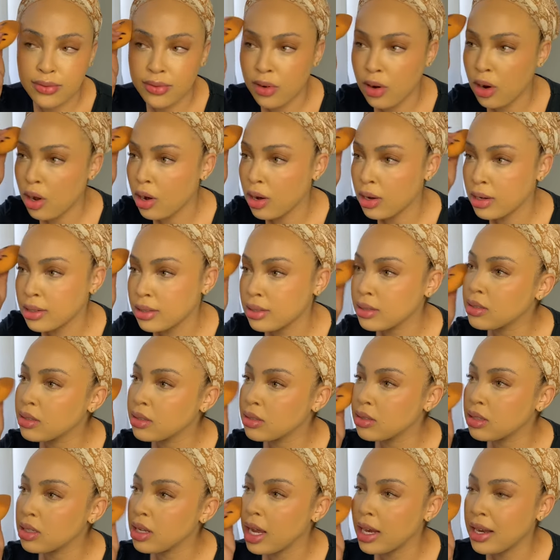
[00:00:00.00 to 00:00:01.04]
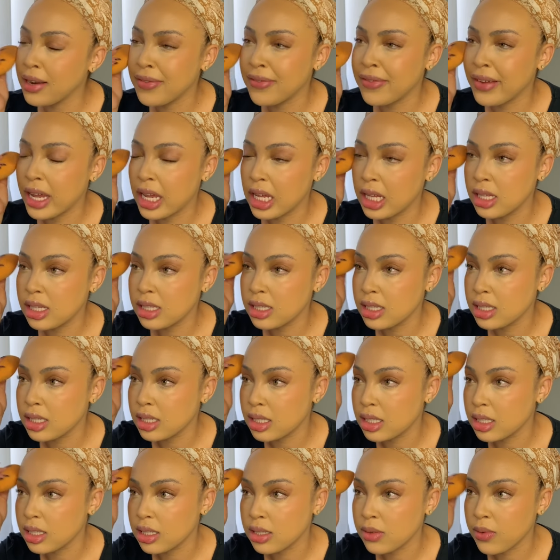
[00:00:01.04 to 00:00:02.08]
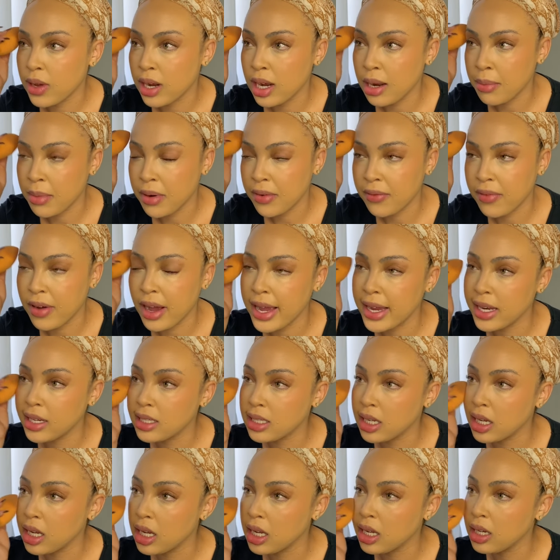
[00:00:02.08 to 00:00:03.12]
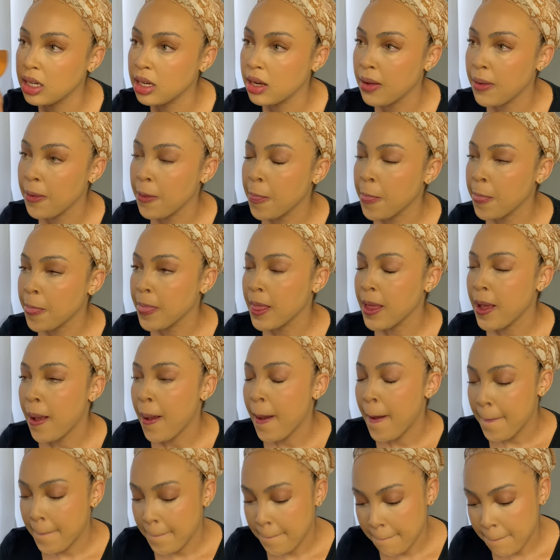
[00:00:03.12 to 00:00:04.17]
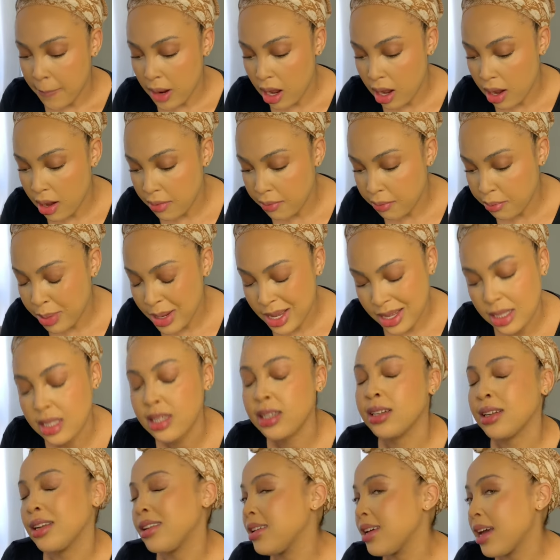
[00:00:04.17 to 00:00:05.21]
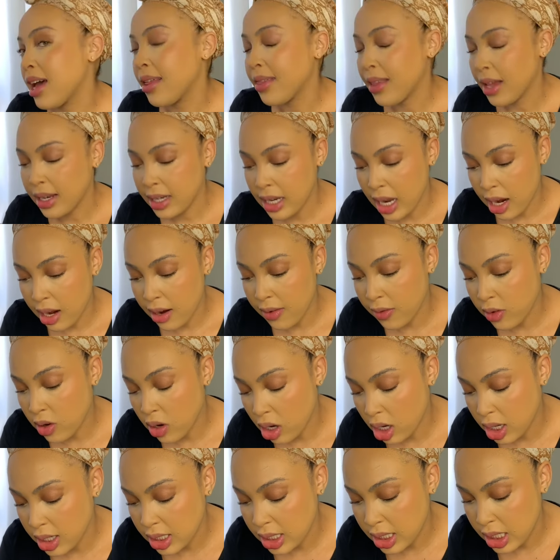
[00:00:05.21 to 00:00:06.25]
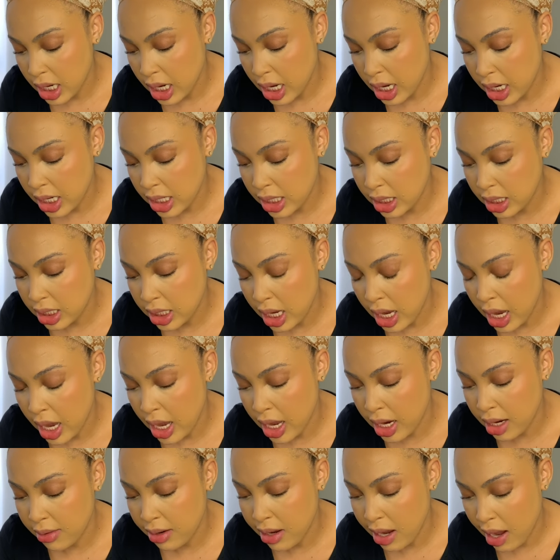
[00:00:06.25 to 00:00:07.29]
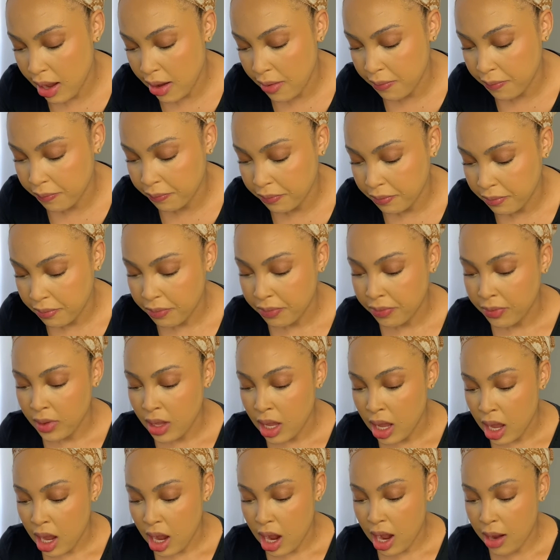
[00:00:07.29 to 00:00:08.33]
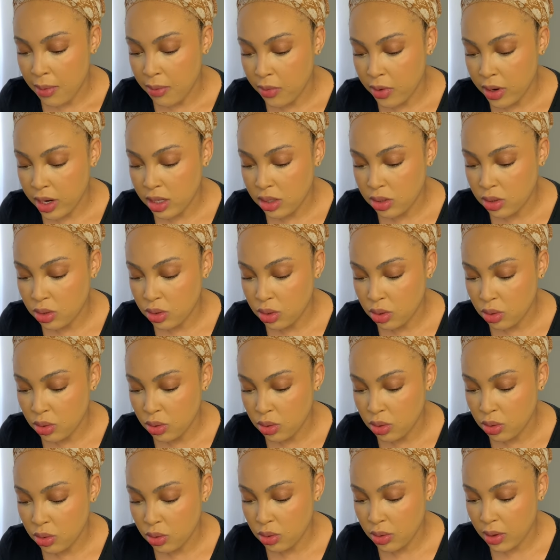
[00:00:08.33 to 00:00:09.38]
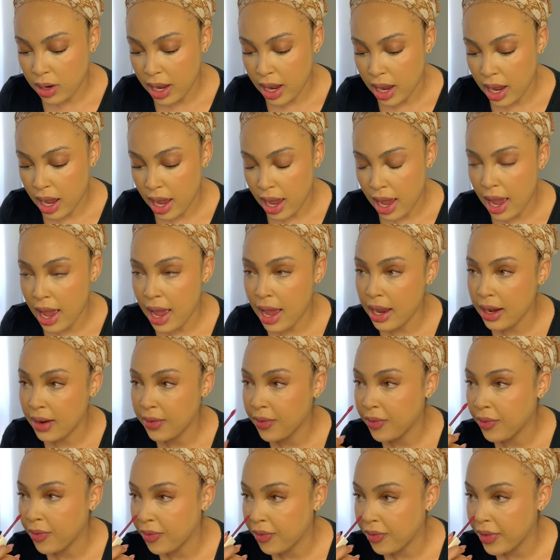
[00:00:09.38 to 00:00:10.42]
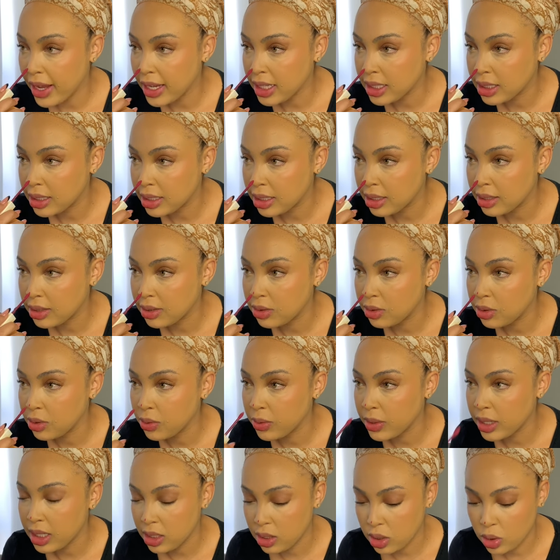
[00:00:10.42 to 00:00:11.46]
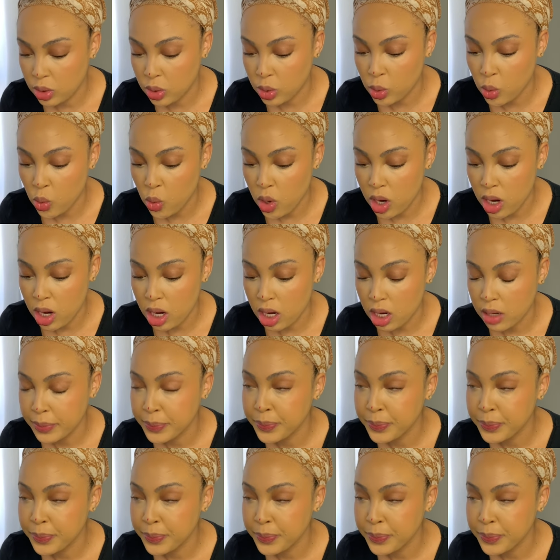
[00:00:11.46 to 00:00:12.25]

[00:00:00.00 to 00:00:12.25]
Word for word: vlogs at events when i'm invited uh, basically yeah that kind of content and yeah i'm going to add fashion to it soon